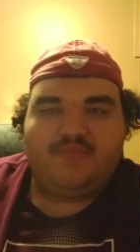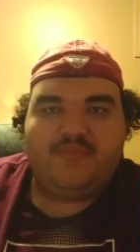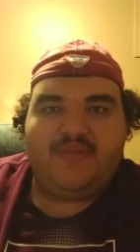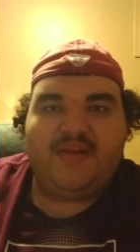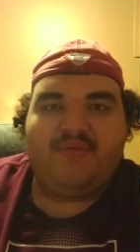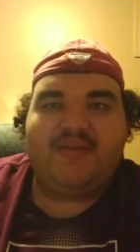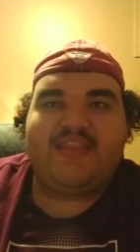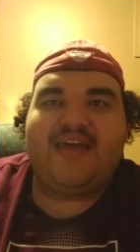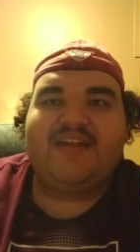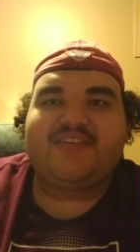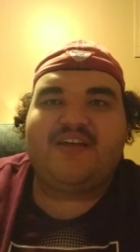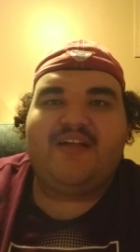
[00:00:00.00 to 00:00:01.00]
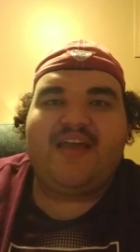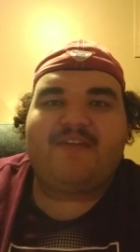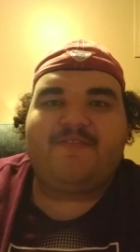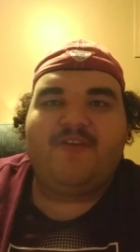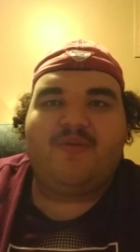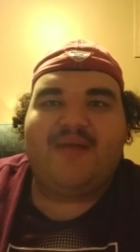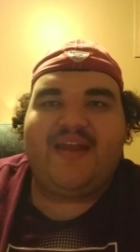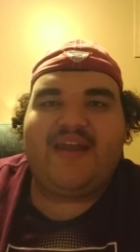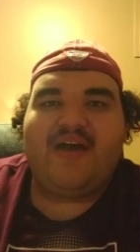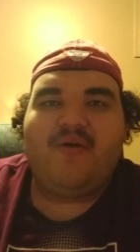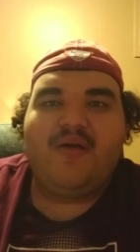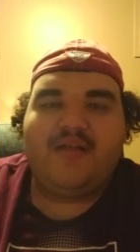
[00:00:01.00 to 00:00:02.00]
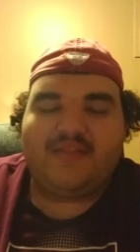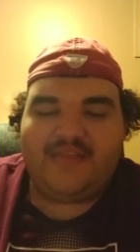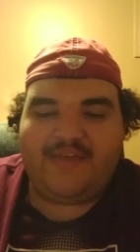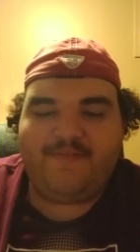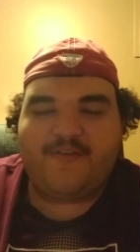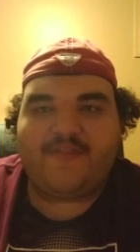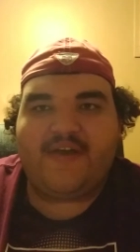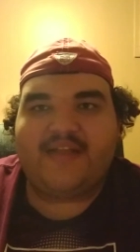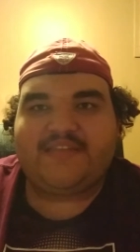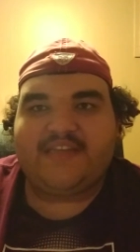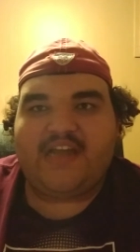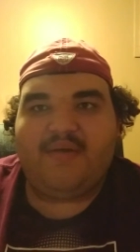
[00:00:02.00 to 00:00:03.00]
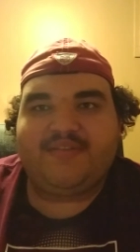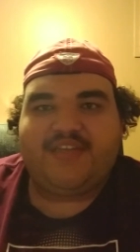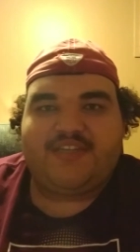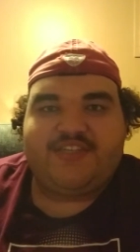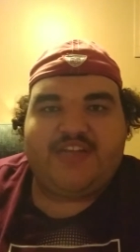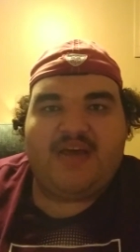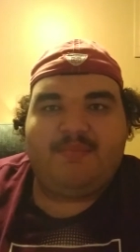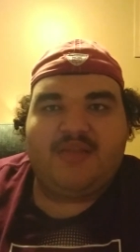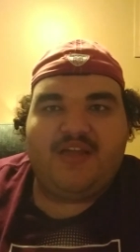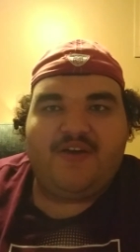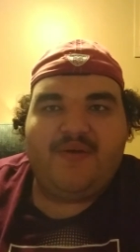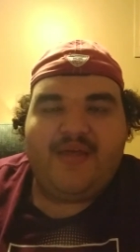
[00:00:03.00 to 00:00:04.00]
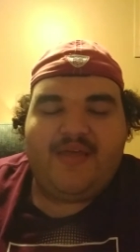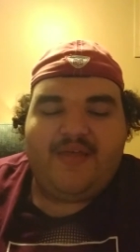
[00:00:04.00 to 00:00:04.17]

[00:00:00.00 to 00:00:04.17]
Anyway, that is all I have for you right now. Leave your thoughts in the comment section down below.